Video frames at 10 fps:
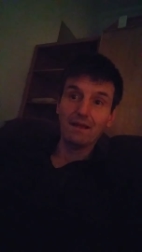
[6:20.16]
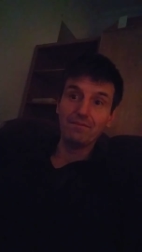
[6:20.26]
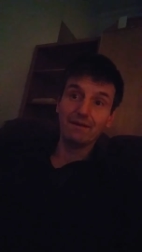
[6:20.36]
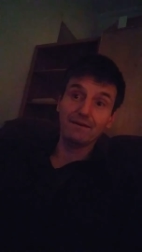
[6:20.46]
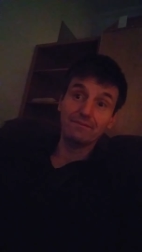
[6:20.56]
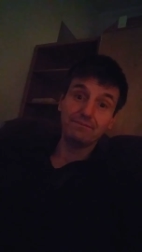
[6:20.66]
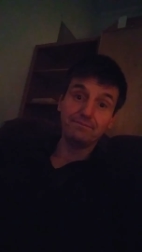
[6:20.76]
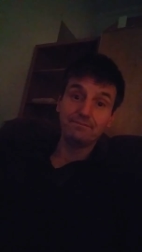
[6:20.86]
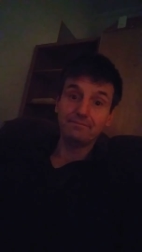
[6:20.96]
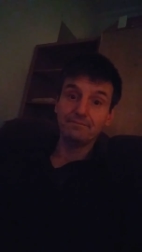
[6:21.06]
I mean,
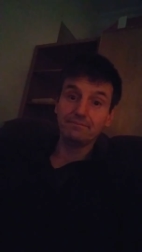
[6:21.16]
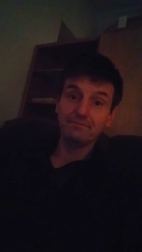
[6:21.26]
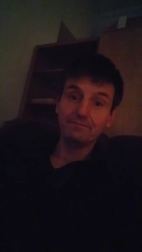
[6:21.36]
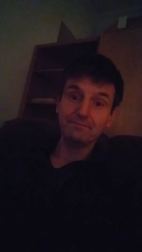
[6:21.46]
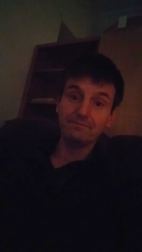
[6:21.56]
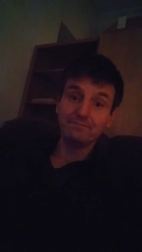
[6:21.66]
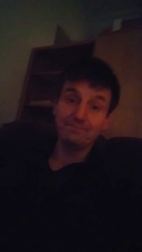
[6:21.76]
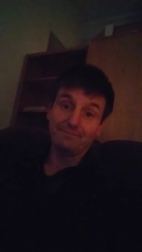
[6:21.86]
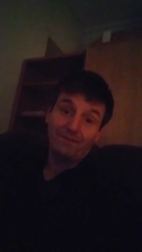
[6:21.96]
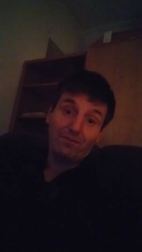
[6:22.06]

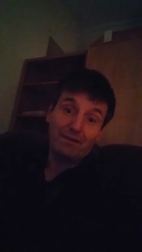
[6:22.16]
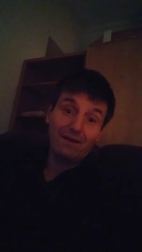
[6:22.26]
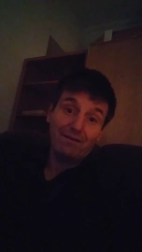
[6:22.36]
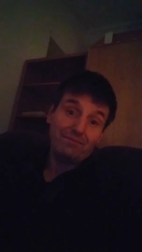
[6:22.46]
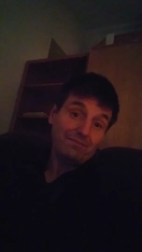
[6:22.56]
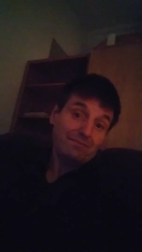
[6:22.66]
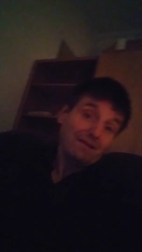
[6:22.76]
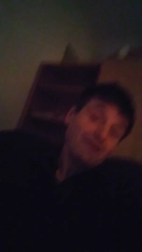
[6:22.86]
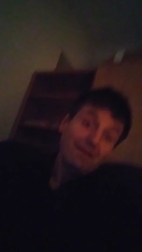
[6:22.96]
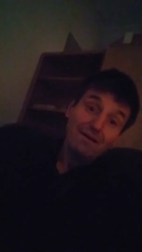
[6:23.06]
what up?
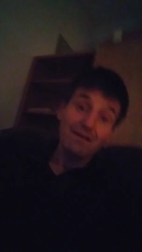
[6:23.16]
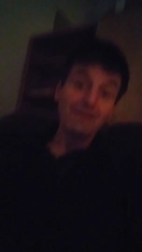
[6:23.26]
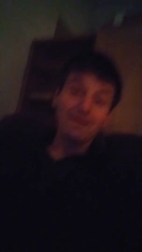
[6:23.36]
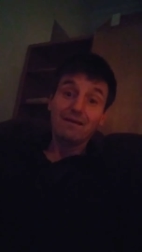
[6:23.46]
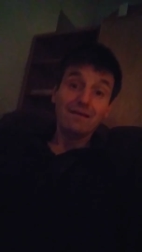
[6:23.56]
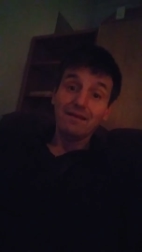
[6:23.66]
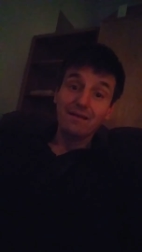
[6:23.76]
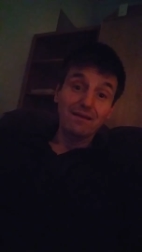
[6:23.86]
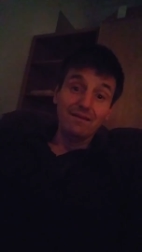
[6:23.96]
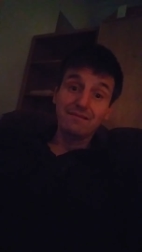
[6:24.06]

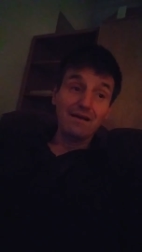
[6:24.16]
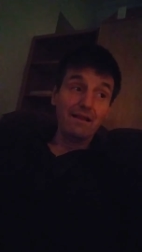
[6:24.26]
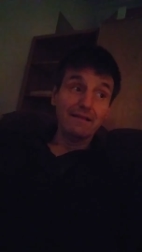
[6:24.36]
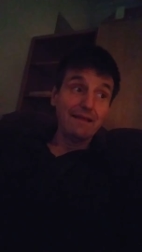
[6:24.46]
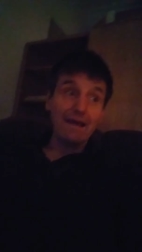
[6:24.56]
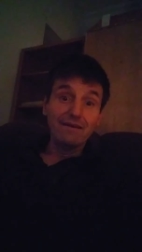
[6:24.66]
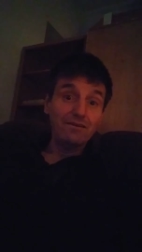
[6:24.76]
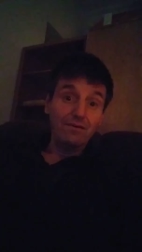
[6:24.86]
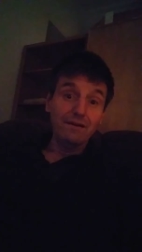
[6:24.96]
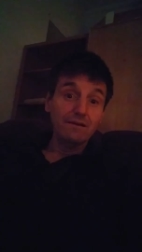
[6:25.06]
It's not like they had to
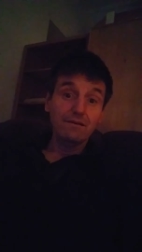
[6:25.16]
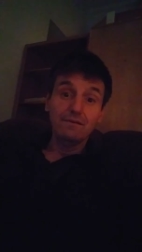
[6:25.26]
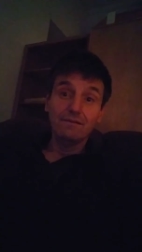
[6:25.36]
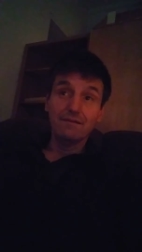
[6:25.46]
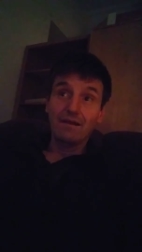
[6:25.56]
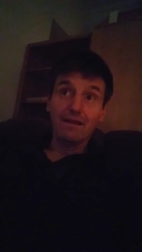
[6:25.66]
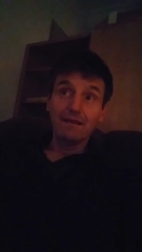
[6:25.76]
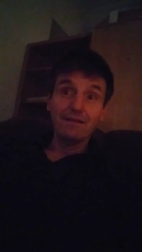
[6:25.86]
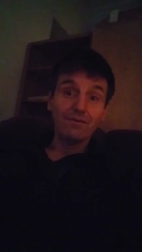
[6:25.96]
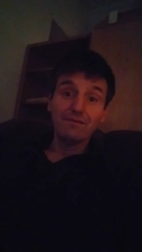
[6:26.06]
do it. It's not
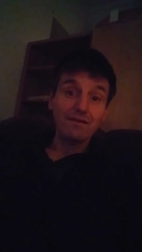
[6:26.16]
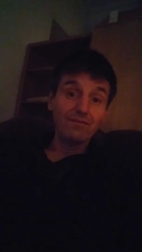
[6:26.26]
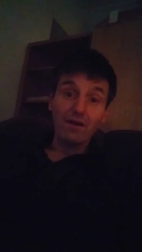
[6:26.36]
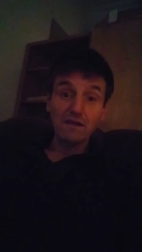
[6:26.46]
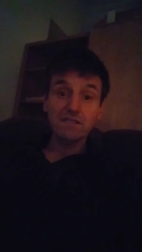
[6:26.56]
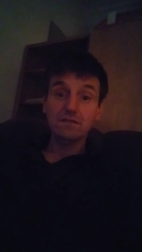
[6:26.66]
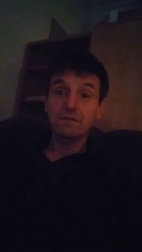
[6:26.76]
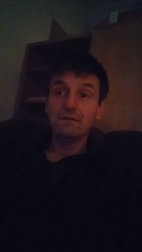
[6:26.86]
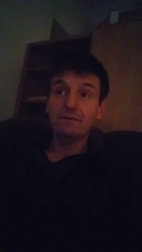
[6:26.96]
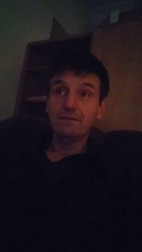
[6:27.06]
like there was any rush.
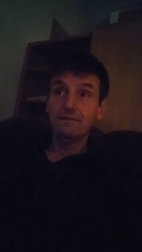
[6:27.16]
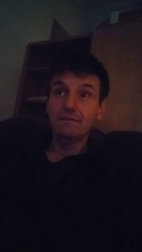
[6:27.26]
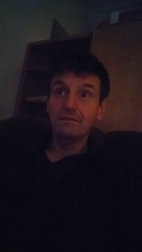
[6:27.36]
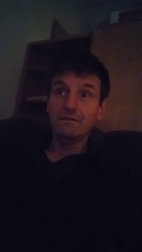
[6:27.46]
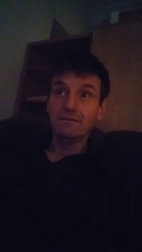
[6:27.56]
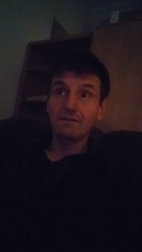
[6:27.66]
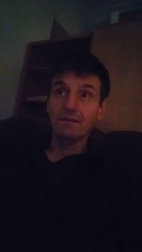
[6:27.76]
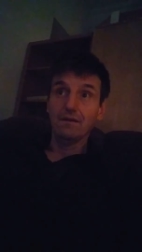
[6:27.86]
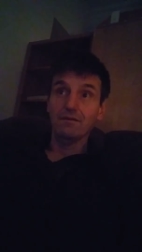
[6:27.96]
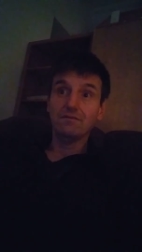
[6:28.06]

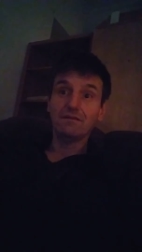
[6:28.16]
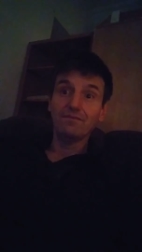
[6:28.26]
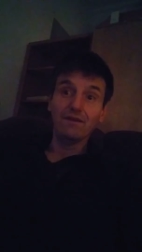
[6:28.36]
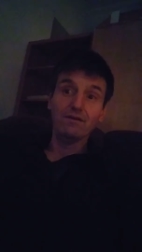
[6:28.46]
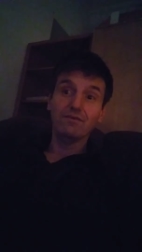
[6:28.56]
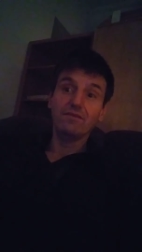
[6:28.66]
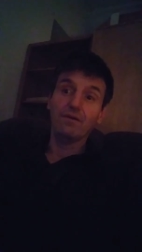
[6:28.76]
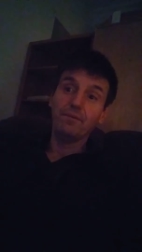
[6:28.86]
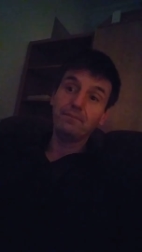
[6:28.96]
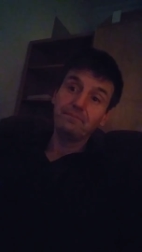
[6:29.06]
You know, it took them years,
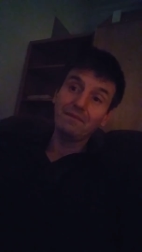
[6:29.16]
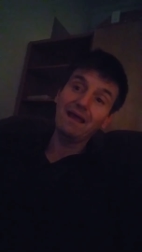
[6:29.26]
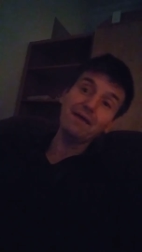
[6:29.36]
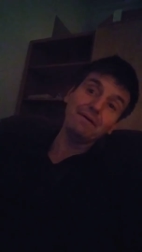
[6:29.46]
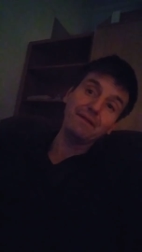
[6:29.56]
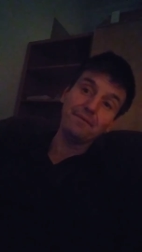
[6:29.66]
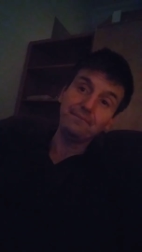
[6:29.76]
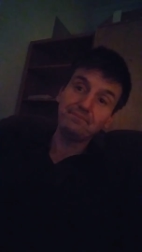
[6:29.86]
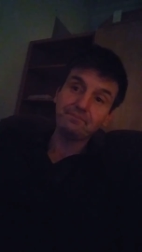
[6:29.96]
so. Anyway, though